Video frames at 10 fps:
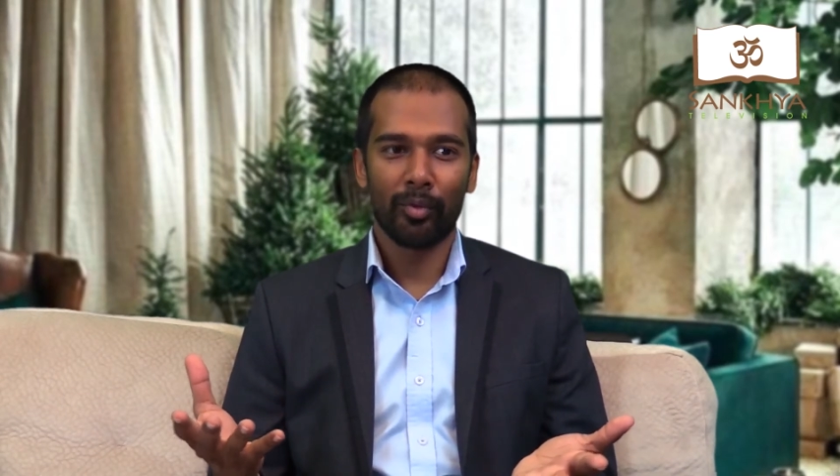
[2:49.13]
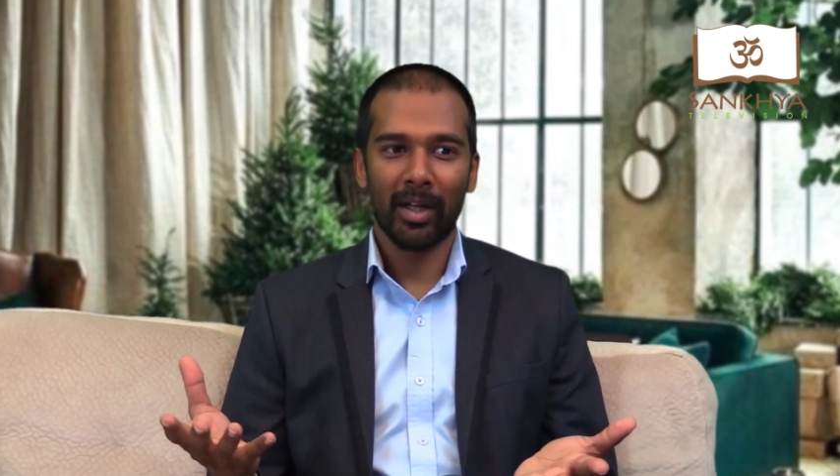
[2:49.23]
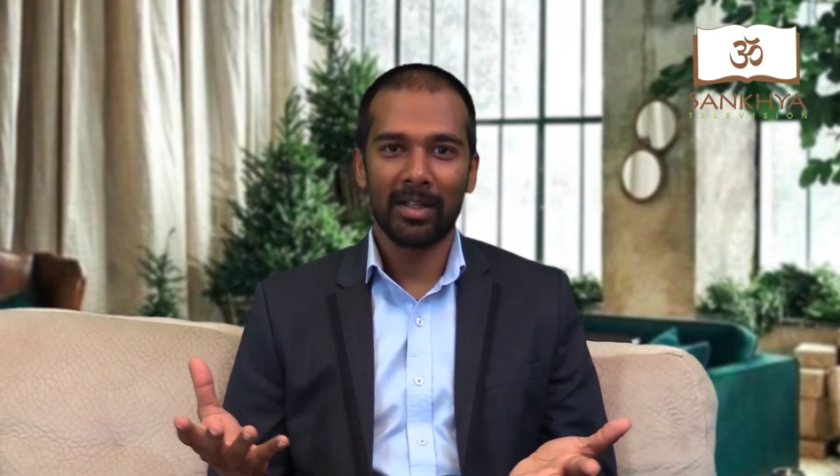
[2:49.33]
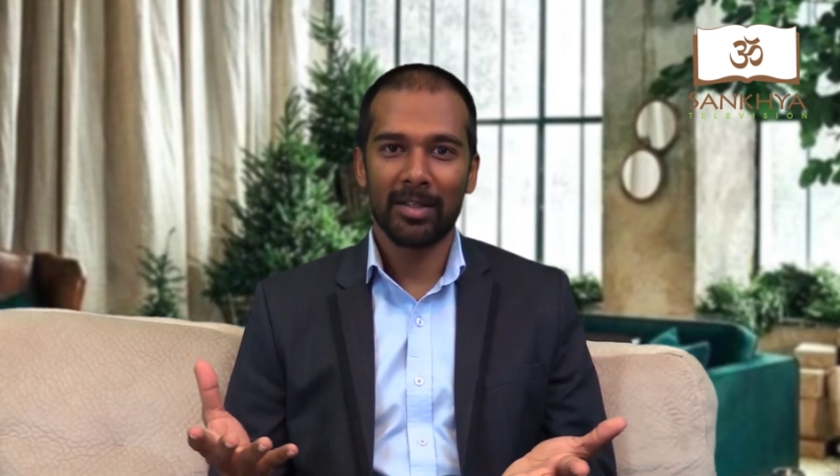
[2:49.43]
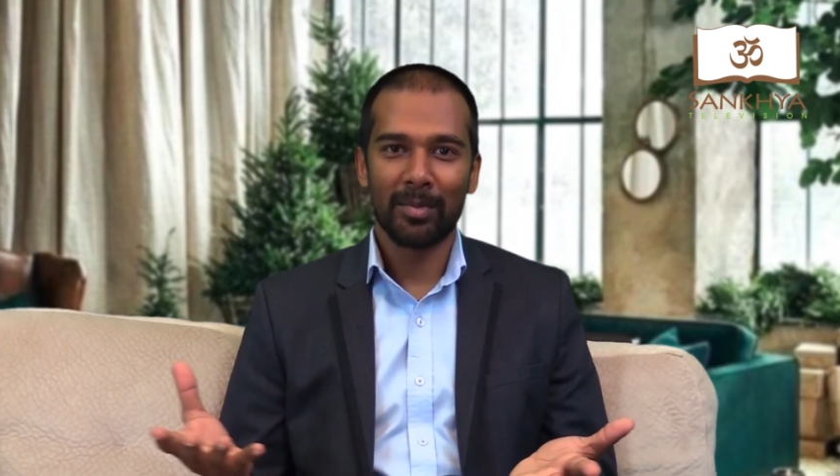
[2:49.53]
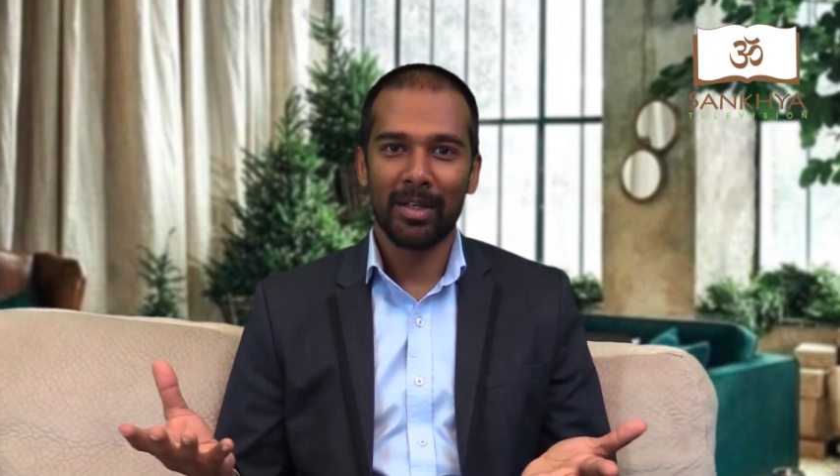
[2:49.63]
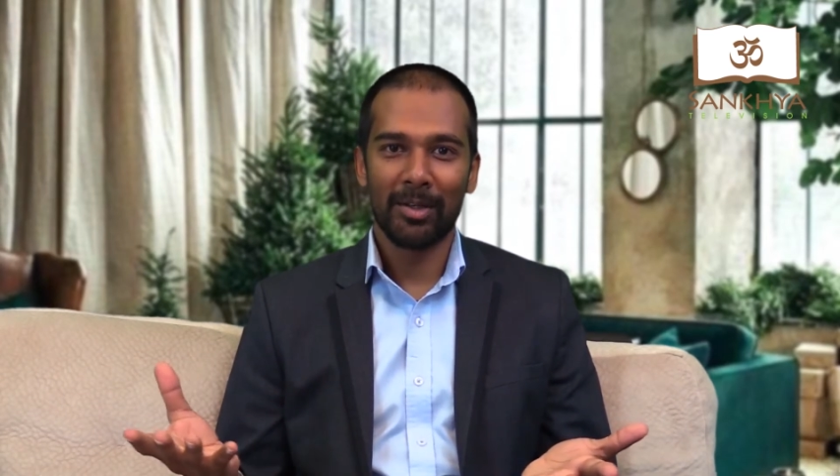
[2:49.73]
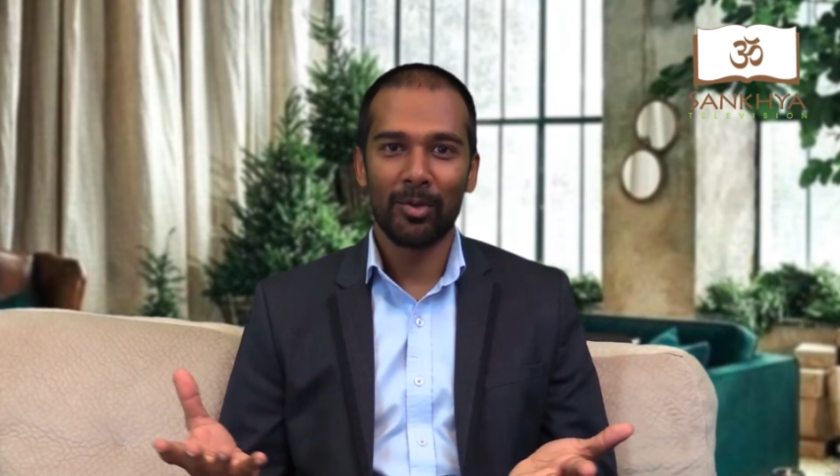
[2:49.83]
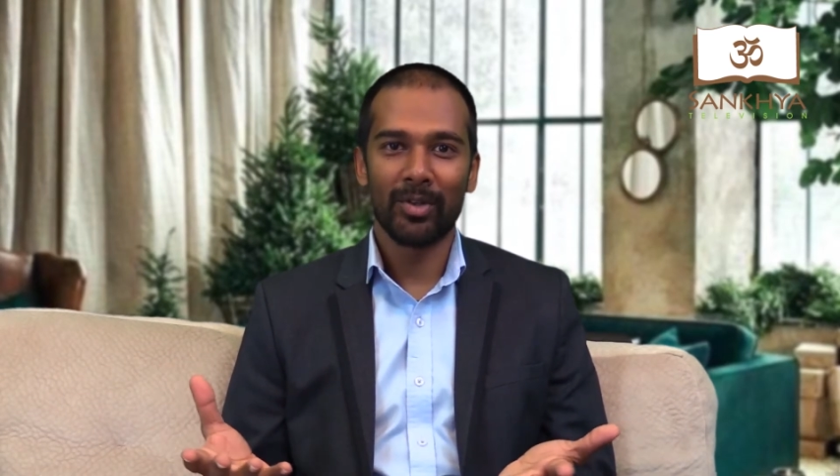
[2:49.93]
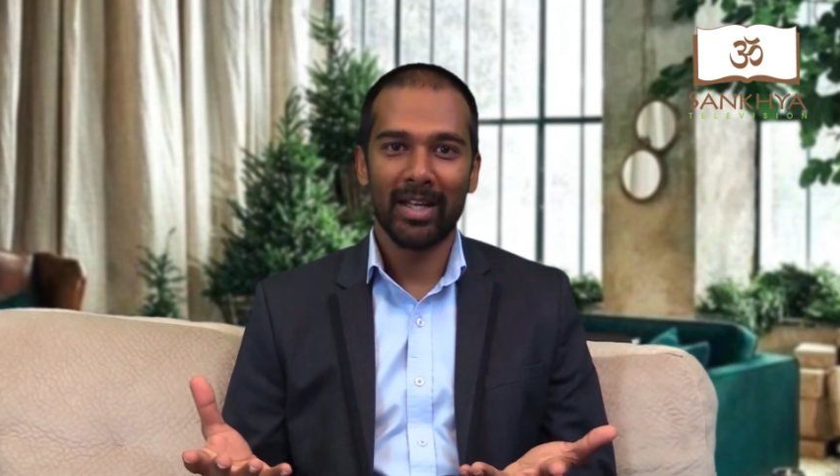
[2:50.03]
that has being
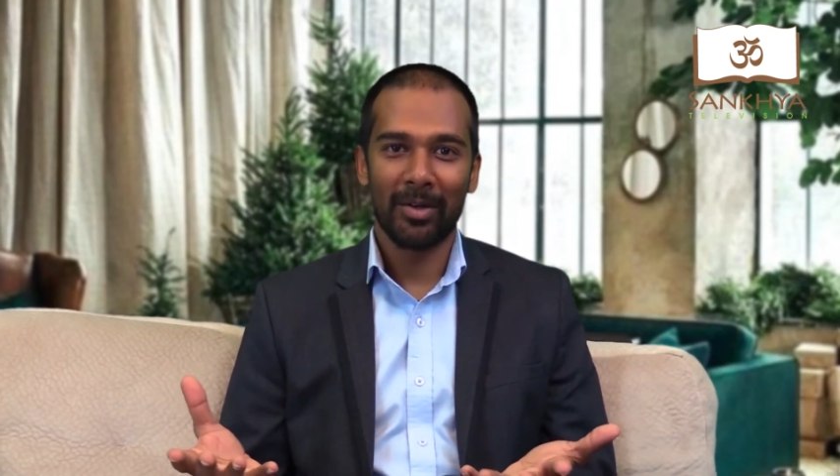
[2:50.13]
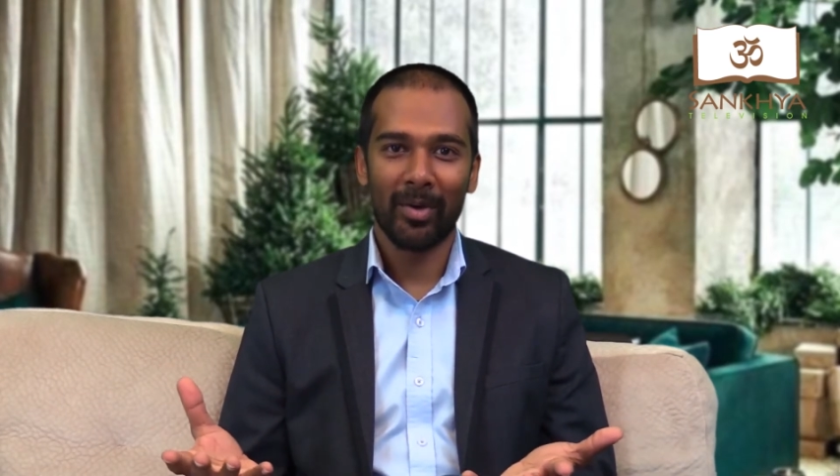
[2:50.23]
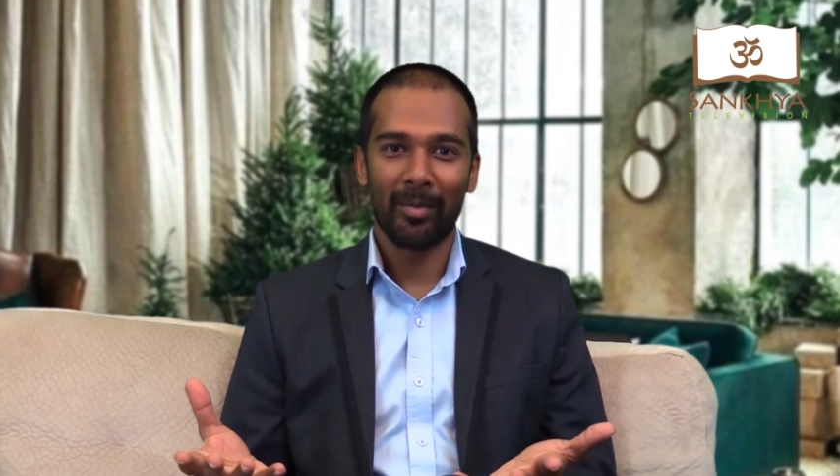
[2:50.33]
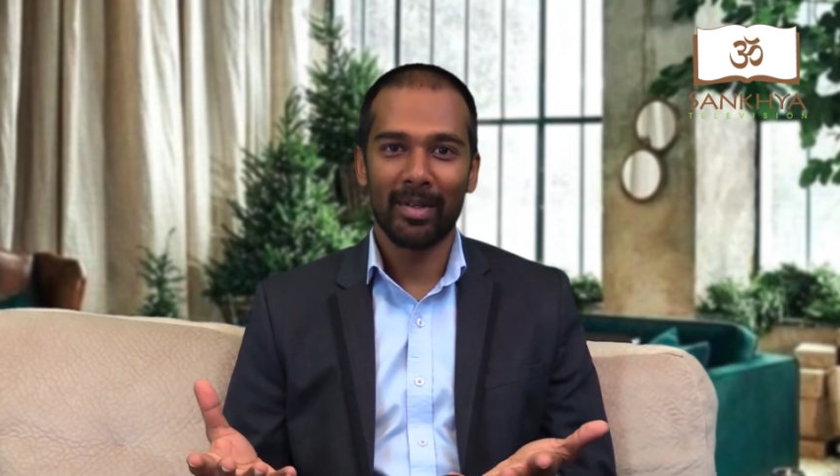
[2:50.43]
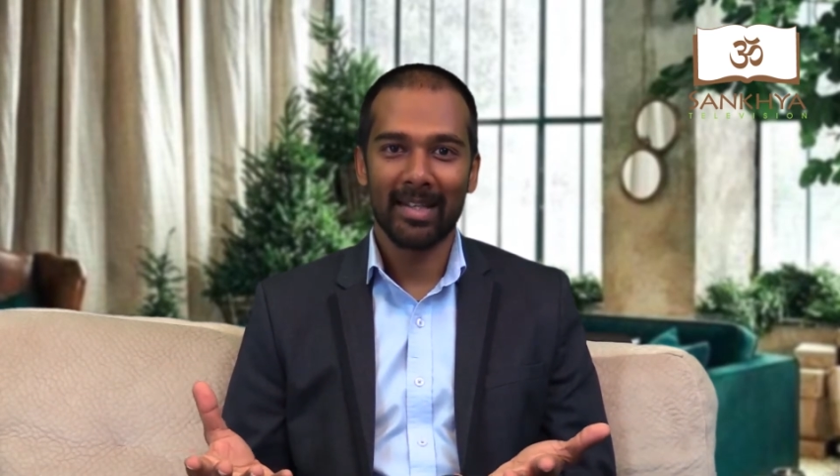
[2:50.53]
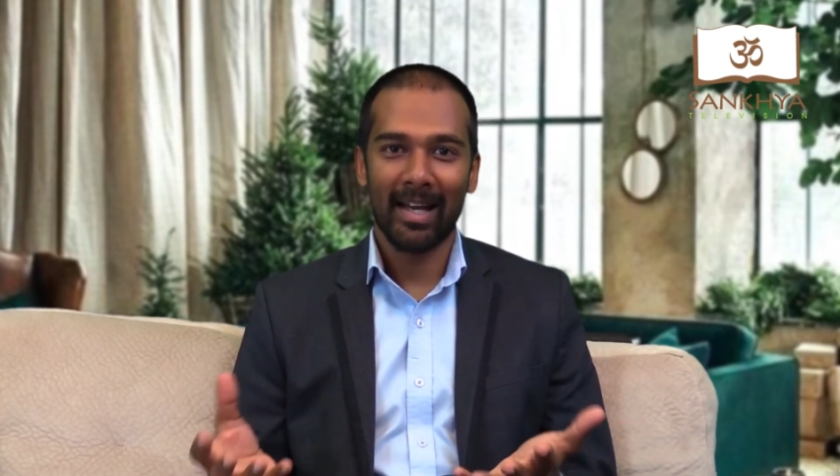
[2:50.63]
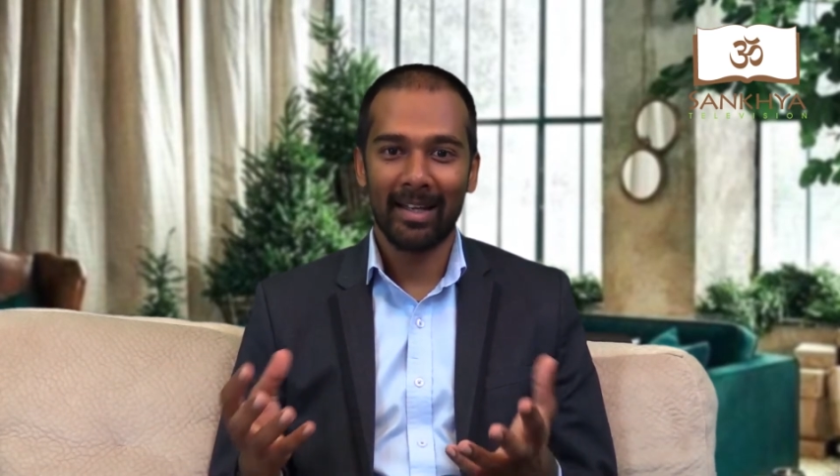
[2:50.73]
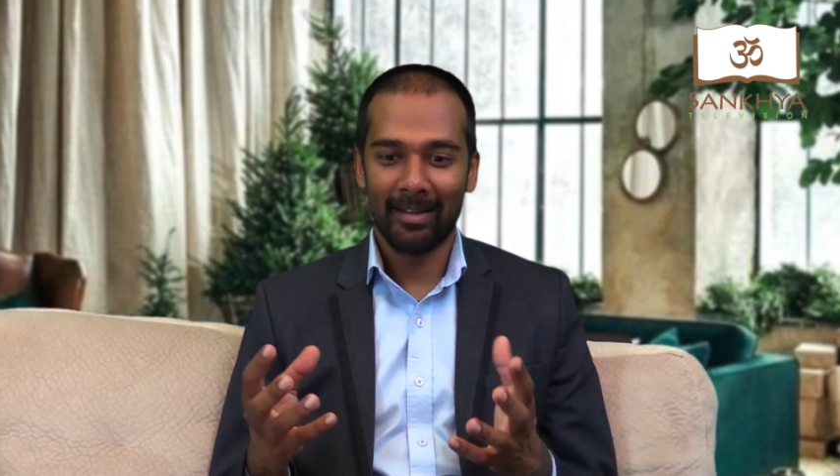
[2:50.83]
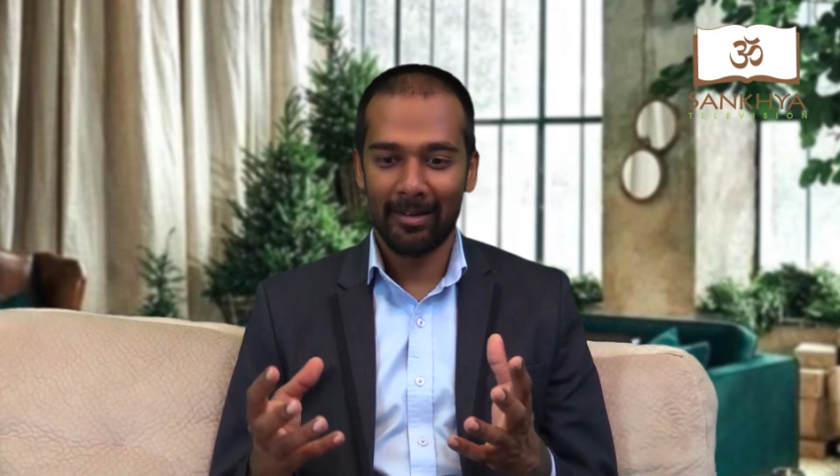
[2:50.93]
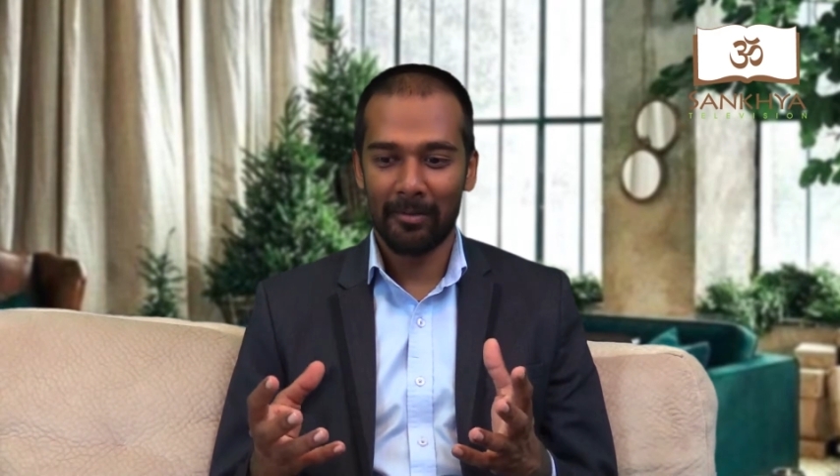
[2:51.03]
used anywhere
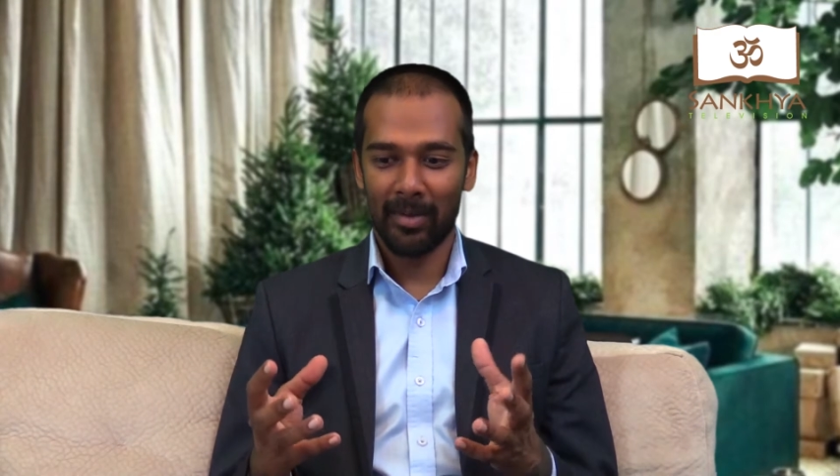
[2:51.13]
beside